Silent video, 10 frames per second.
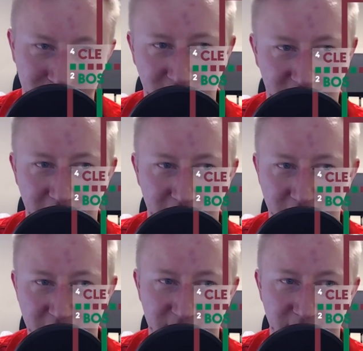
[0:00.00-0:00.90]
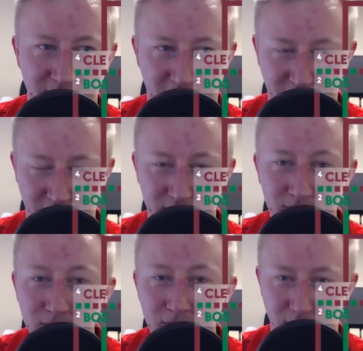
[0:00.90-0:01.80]
get crazy on
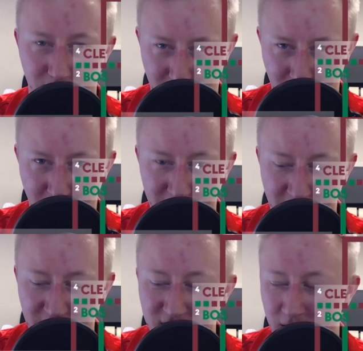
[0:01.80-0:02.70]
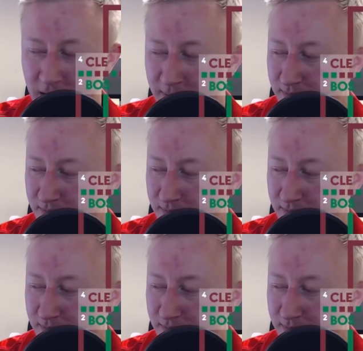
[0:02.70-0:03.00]
the Instagram.